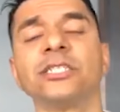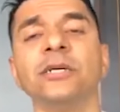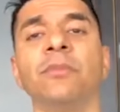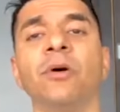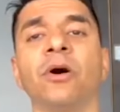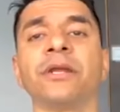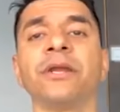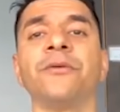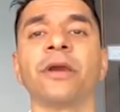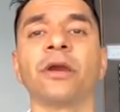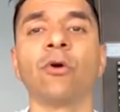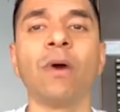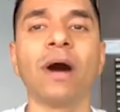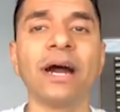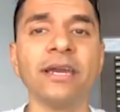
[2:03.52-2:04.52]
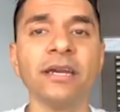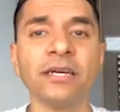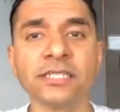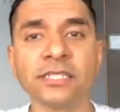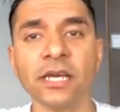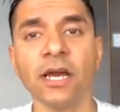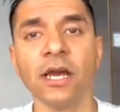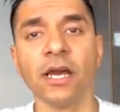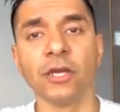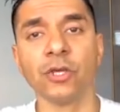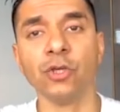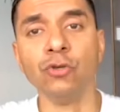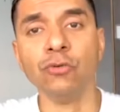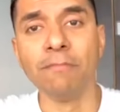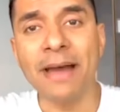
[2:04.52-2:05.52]
that your body requires,
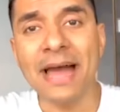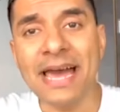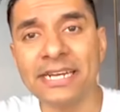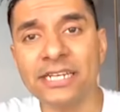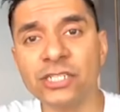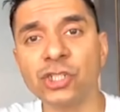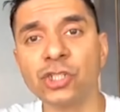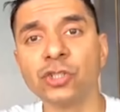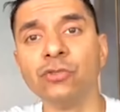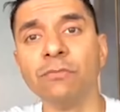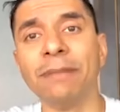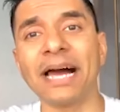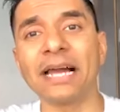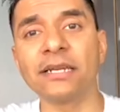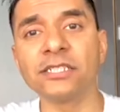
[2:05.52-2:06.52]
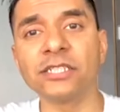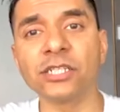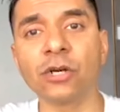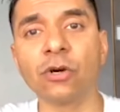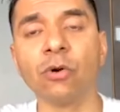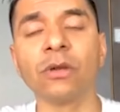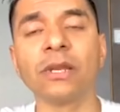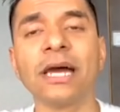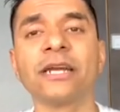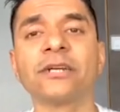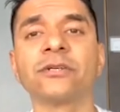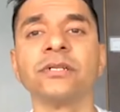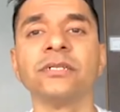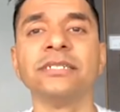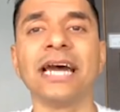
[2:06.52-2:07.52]
you manage to balance the
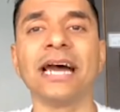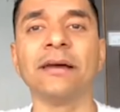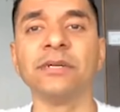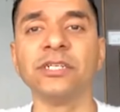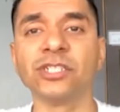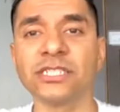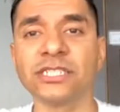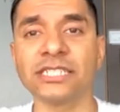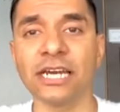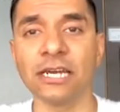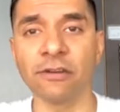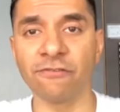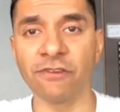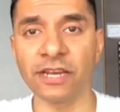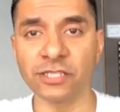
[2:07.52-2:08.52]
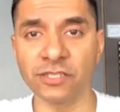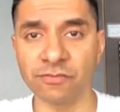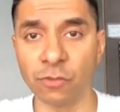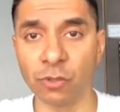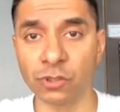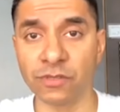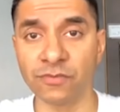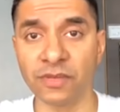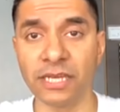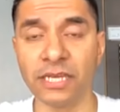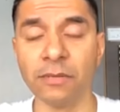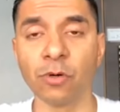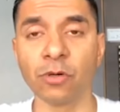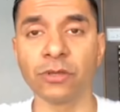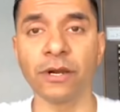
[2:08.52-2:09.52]
collateral damage and side effects of most of the
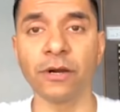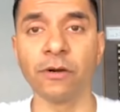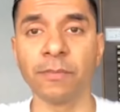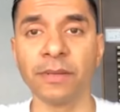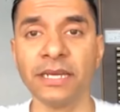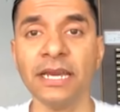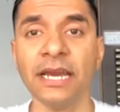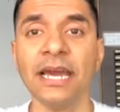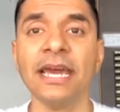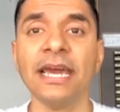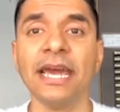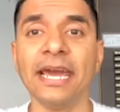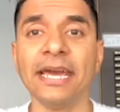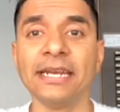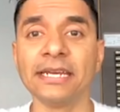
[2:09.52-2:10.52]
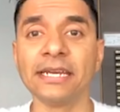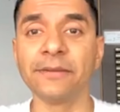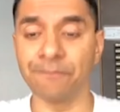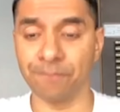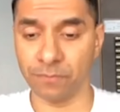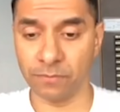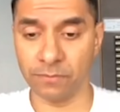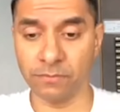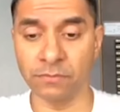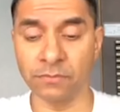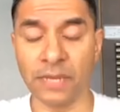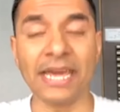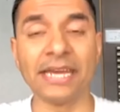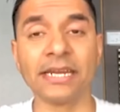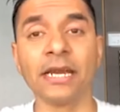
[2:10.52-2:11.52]
chemotherapy,
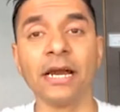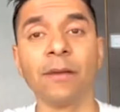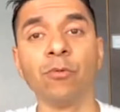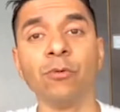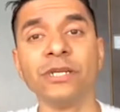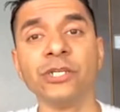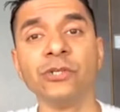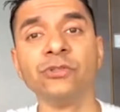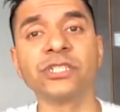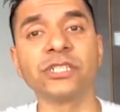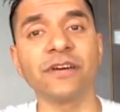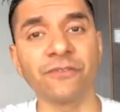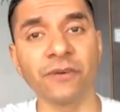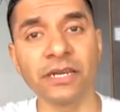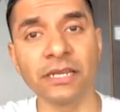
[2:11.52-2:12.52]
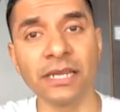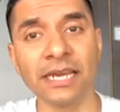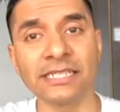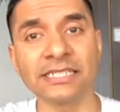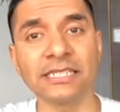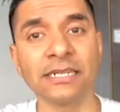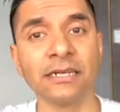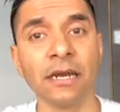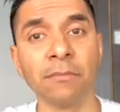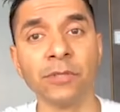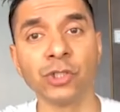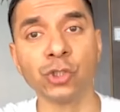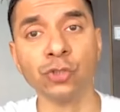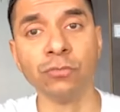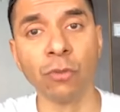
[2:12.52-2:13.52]
ending up with you suffering less, and
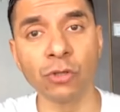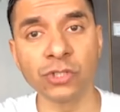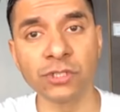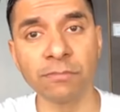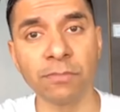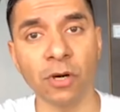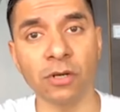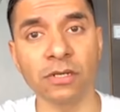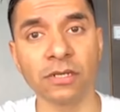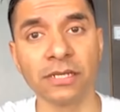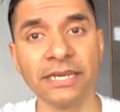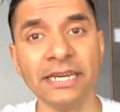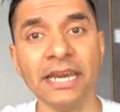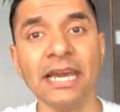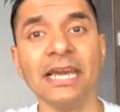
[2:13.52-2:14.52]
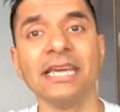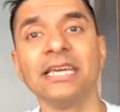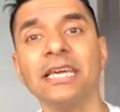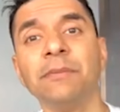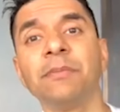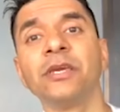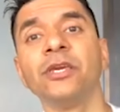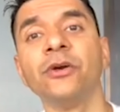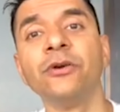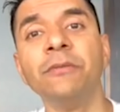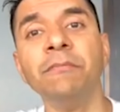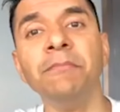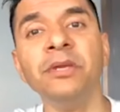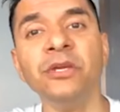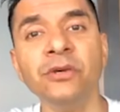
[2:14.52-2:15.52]
number two, most importantly, keeping your
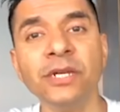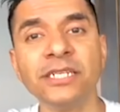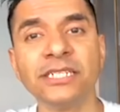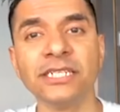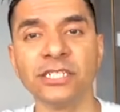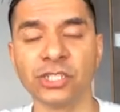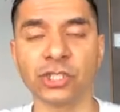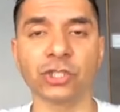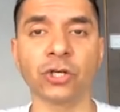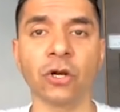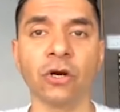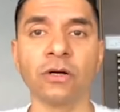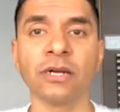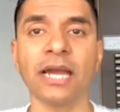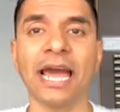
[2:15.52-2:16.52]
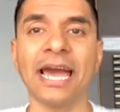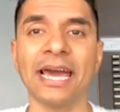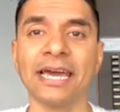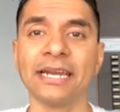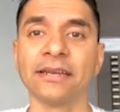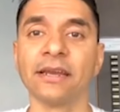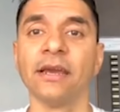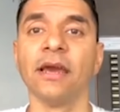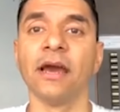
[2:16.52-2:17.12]
immunity strong and